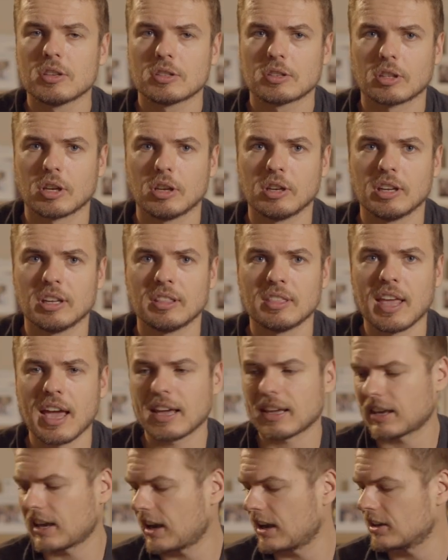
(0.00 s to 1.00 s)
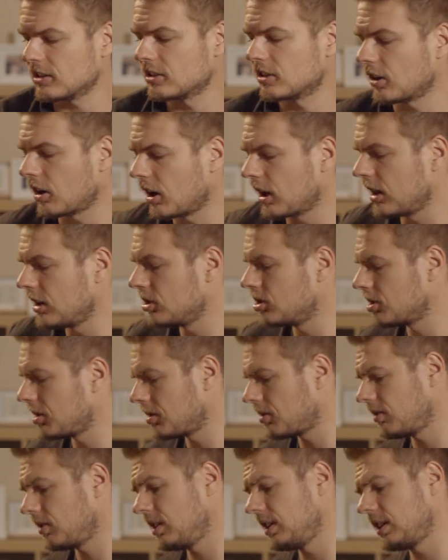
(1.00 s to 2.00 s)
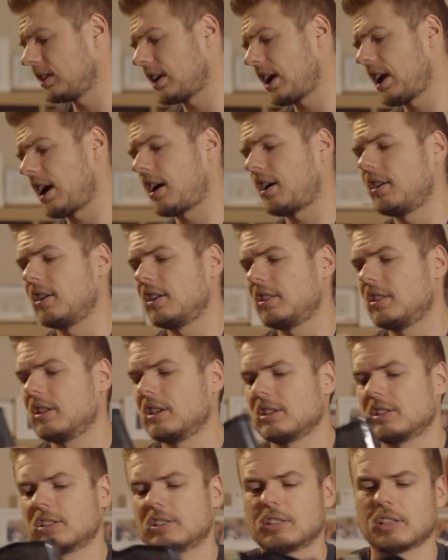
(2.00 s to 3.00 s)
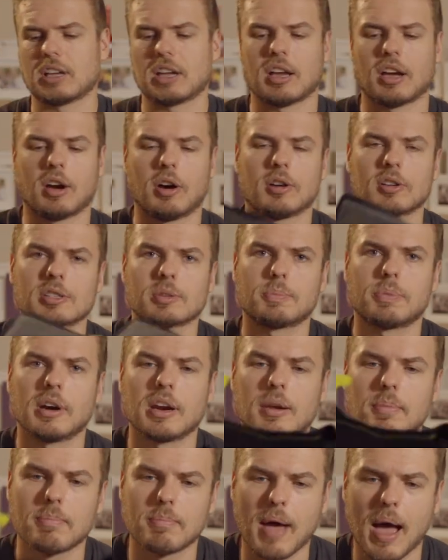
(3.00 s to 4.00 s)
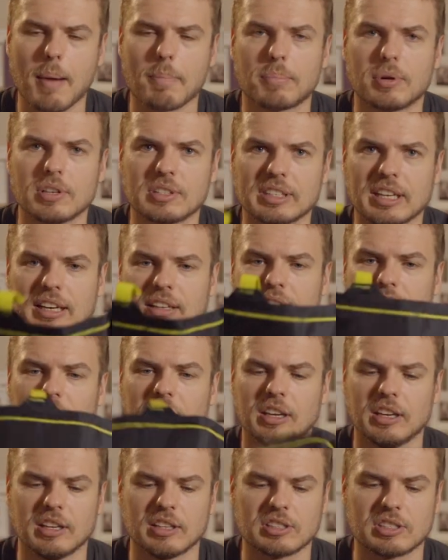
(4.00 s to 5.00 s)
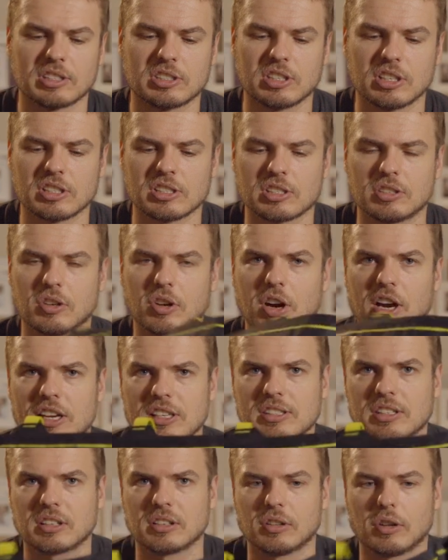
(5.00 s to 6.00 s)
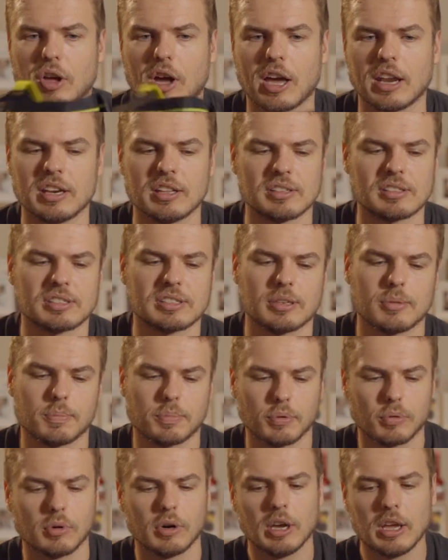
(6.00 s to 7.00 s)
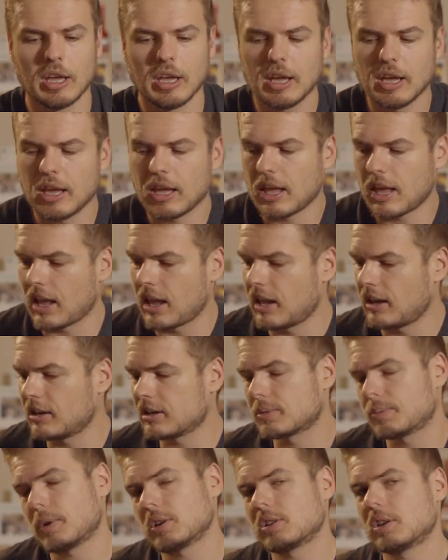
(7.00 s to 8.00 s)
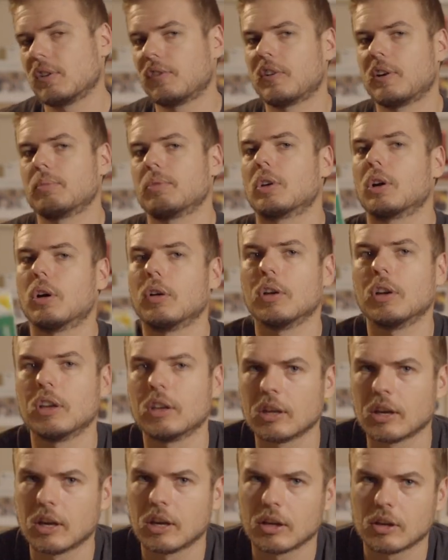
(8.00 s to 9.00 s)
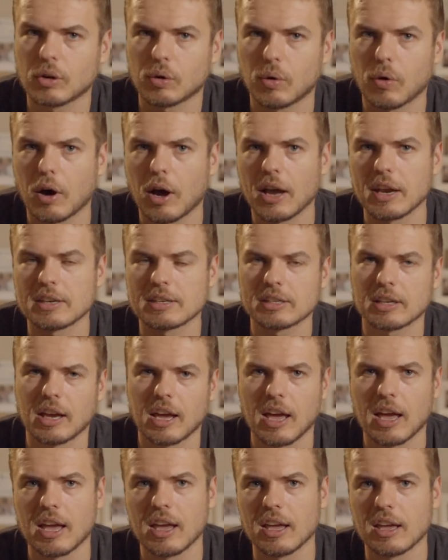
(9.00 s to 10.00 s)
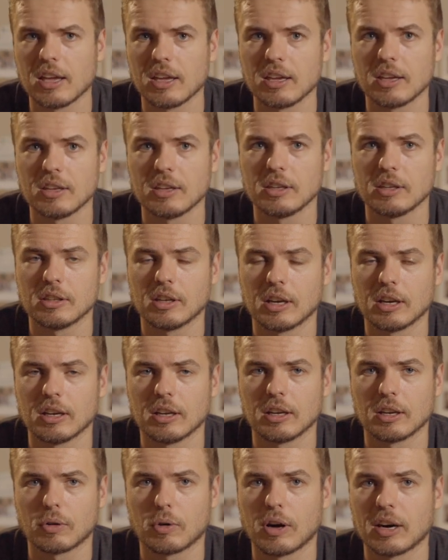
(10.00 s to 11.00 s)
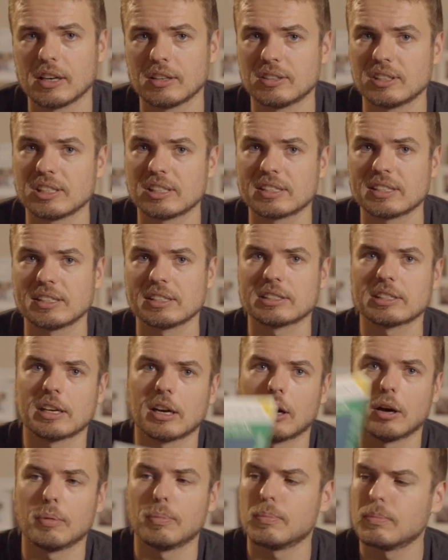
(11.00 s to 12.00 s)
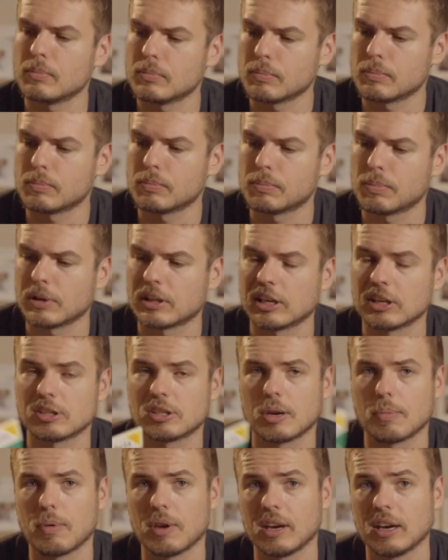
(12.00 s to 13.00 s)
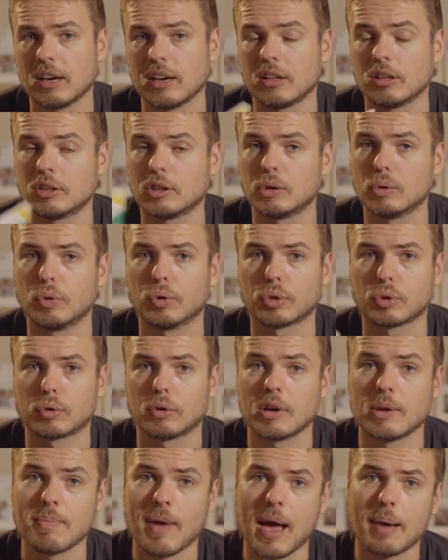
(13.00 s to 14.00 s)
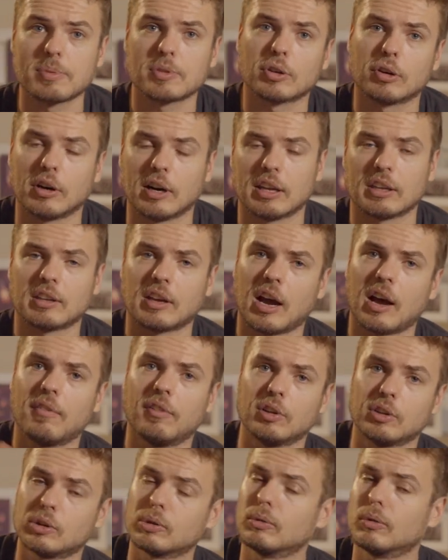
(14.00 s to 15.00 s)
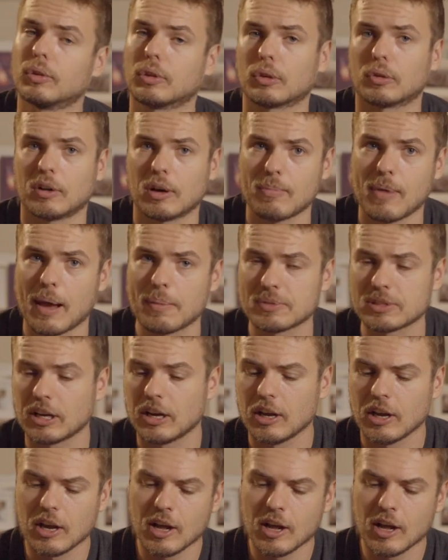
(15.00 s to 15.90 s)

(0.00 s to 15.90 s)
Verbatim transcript: So in that case, I generally carry this uh, Osprey mat protector. It's just nice and light and simple. And especially if I'm going quite a, uh, quite a distance and I'll potentially be needing two or three maps, or I cover two or three maps,